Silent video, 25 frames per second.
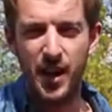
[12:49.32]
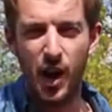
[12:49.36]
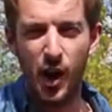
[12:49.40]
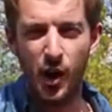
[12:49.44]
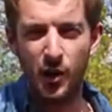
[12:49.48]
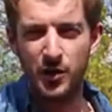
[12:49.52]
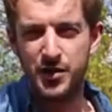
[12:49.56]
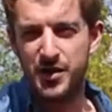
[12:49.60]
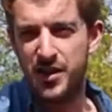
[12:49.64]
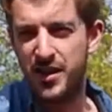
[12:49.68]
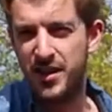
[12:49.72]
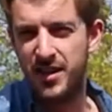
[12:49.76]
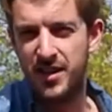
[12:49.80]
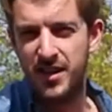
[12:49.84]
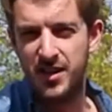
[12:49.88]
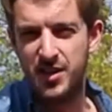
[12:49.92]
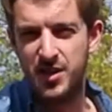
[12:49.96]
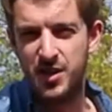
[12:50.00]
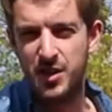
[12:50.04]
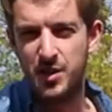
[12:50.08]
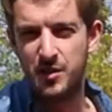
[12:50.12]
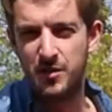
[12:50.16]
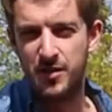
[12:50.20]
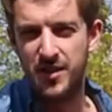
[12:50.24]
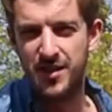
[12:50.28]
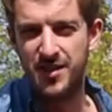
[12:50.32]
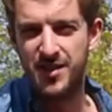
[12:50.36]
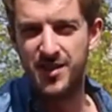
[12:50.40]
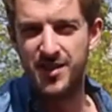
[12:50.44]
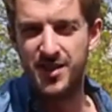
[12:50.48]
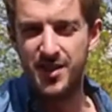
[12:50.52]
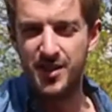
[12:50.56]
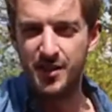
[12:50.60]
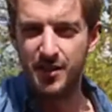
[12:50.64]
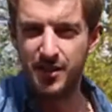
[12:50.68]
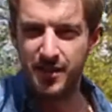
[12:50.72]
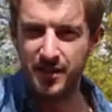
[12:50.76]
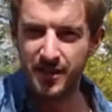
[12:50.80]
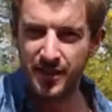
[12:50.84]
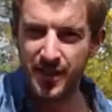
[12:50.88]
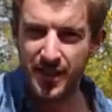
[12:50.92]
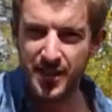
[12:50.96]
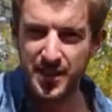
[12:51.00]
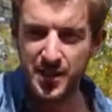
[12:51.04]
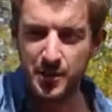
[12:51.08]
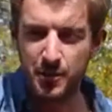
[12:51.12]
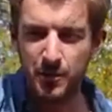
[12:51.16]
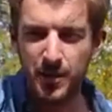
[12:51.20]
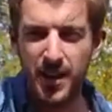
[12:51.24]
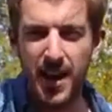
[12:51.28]
alternate tunings
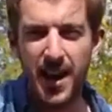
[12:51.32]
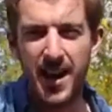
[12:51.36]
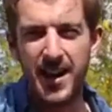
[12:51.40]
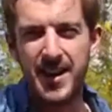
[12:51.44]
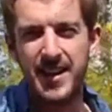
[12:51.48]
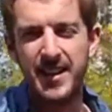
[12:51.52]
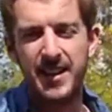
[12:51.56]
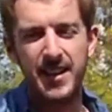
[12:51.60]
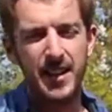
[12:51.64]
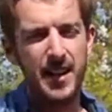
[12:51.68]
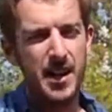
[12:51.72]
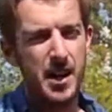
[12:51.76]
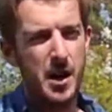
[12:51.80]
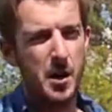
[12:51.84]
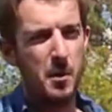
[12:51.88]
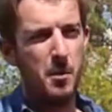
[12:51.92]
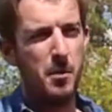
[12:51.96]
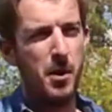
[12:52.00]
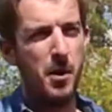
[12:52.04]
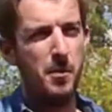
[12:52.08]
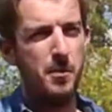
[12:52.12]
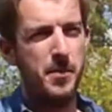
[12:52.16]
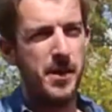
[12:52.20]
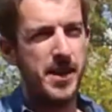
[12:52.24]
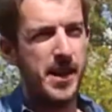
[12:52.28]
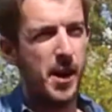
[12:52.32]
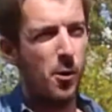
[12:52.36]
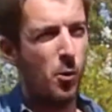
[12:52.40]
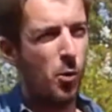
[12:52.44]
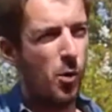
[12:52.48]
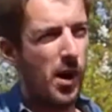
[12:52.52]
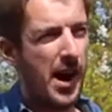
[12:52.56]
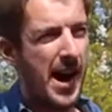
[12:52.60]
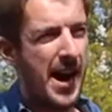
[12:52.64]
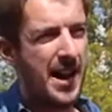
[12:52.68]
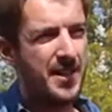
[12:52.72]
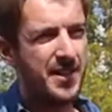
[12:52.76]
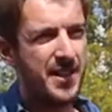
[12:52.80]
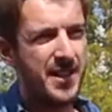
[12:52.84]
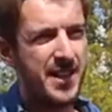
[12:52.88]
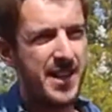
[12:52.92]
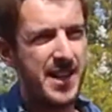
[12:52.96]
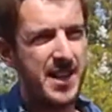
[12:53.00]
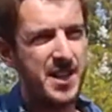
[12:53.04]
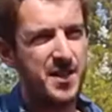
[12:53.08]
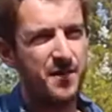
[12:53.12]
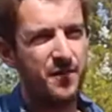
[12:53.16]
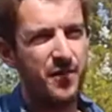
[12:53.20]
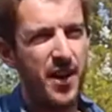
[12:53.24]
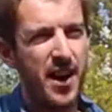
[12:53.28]
that you like, but be aware that
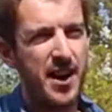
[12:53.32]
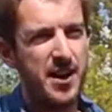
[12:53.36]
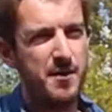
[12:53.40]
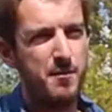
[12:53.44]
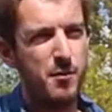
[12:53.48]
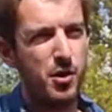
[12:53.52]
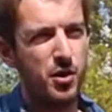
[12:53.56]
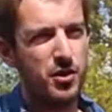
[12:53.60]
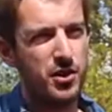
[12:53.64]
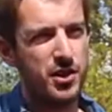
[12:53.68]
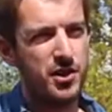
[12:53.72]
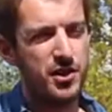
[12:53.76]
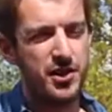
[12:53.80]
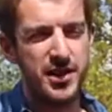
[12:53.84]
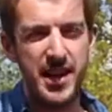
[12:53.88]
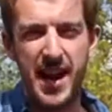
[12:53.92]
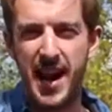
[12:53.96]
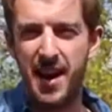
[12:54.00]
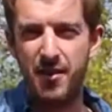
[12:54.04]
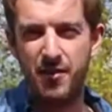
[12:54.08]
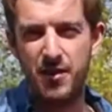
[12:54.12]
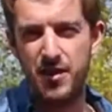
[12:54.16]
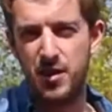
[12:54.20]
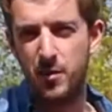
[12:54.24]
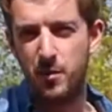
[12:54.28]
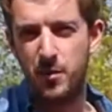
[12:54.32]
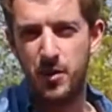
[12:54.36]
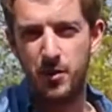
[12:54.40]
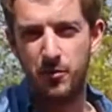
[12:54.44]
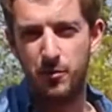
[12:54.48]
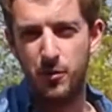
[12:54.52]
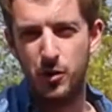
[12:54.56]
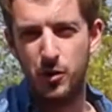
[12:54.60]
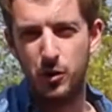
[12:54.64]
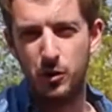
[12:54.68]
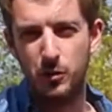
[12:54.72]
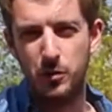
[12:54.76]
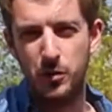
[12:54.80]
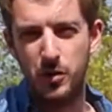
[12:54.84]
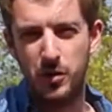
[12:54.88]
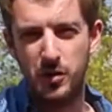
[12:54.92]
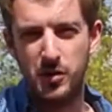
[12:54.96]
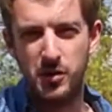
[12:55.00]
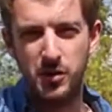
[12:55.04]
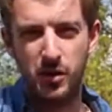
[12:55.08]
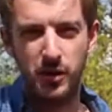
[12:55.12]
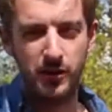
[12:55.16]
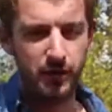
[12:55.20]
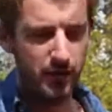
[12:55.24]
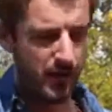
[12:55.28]
it is very much tearing up the rule
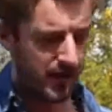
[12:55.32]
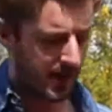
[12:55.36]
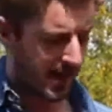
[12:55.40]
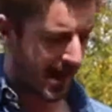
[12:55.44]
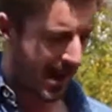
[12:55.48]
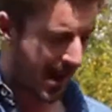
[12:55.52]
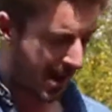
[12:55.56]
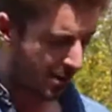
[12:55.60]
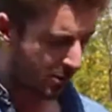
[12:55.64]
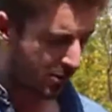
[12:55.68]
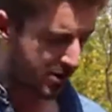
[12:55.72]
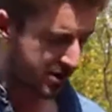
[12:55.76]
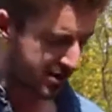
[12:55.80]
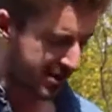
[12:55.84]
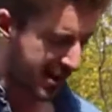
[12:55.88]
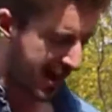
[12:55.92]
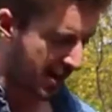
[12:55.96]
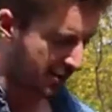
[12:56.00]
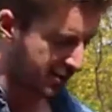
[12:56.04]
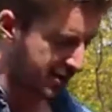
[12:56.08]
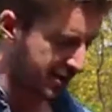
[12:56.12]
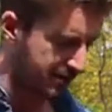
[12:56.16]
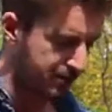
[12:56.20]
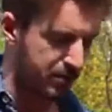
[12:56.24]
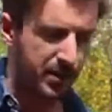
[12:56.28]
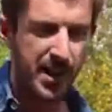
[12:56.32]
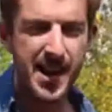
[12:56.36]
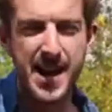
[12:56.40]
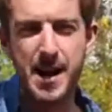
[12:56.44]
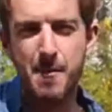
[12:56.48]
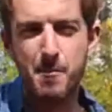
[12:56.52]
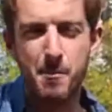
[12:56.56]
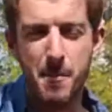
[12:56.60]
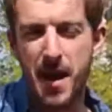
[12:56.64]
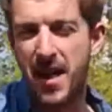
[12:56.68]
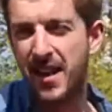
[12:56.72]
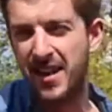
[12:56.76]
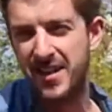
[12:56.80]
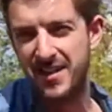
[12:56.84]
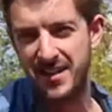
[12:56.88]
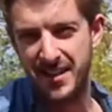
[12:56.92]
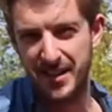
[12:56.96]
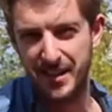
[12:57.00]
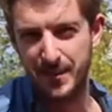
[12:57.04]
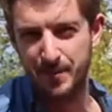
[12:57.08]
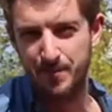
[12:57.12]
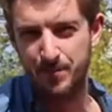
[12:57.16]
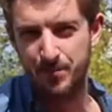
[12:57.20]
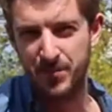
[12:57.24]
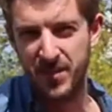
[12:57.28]
book. So if I was now to play a
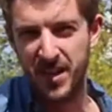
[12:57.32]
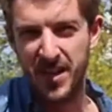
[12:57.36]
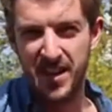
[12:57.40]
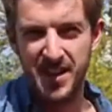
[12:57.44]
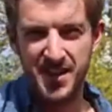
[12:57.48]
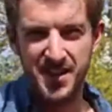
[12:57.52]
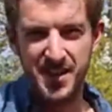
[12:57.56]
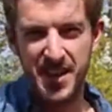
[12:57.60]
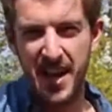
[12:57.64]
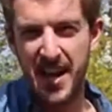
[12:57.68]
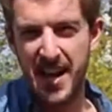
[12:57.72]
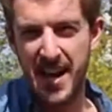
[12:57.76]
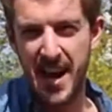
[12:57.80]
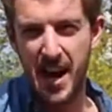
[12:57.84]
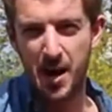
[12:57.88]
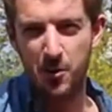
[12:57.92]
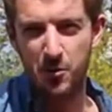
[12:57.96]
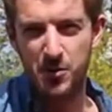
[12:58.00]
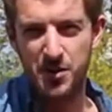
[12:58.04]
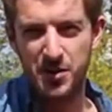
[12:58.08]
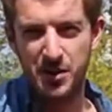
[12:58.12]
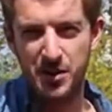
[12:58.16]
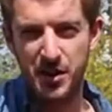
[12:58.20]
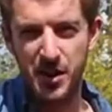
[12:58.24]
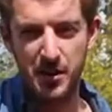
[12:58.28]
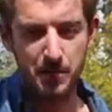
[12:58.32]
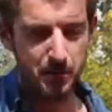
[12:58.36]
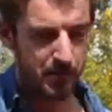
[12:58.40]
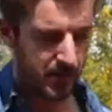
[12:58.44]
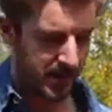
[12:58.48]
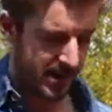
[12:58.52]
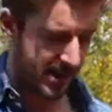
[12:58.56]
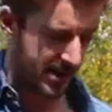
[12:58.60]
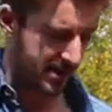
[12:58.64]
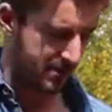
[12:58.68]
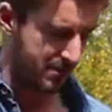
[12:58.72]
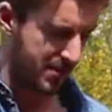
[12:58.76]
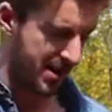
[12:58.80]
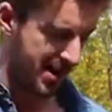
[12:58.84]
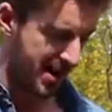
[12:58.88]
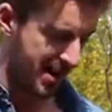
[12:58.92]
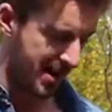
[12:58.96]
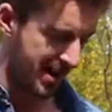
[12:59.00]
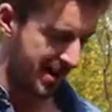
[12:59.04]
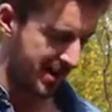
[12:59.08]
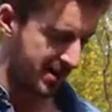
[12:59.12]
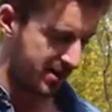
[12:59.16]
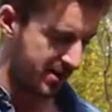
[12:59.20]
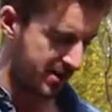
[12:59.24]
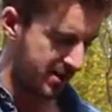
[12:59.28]
melody, say I was going to play
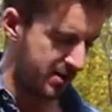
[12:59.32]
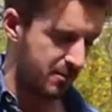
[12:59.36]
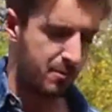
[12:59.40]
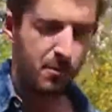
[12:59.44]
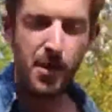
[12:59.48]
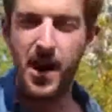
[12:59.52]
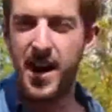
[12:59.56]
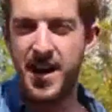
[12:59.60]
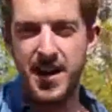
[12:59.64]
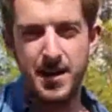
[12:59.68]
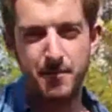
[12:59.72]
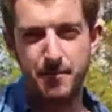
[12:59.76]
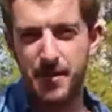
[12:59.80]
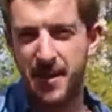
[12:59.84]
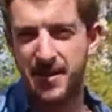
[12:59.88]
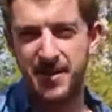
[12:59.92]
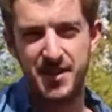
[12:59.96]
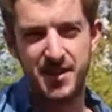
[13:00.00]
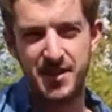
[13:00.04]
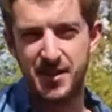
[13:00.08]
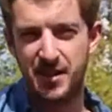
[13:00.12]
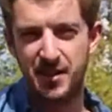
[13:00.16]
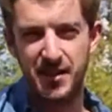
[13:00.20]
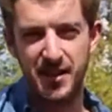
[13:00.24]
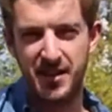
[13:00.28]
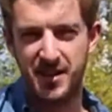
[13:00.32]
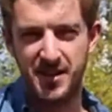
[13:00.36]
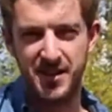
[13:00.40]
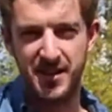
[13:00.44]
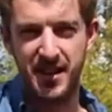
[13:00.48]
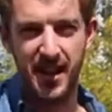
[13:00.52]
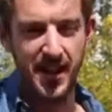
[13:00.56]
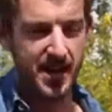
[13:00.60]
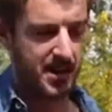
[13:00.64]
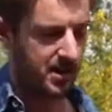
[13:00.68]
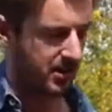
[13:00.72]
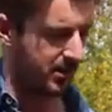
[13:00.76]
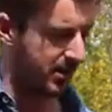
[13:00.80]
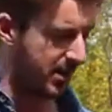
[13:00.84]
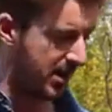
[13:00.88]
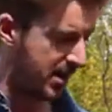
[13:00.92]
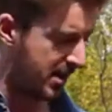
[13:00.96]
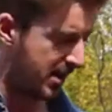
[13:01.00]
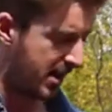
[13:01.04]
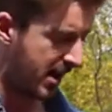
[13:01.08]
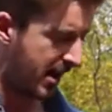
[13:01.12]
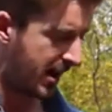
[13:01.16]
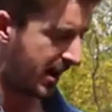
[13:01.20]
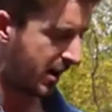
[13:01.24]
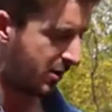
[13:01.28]
my minor pentatonic scale,
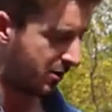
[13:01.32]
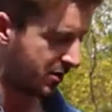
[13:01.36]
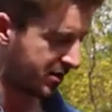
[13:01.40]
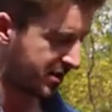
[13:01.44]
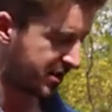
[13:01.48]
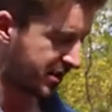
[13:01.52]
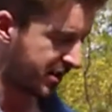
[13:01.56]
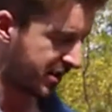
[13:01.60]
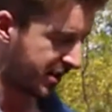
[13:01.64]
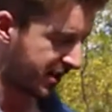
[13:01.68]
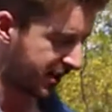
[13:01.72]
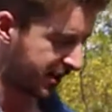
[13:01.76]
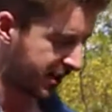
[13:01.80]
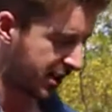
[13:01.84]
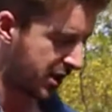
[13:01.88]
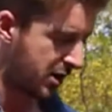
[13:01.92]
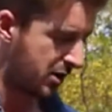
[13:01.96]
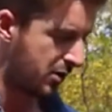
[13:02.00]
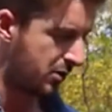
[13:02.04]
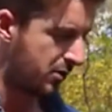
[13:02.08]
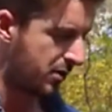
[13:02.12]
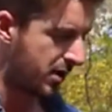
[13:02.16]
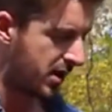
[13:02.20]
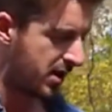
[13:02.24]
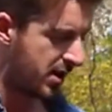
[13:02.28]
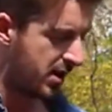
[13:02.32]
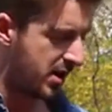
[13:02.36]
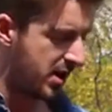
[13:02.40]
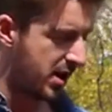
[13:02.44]
and I was going to go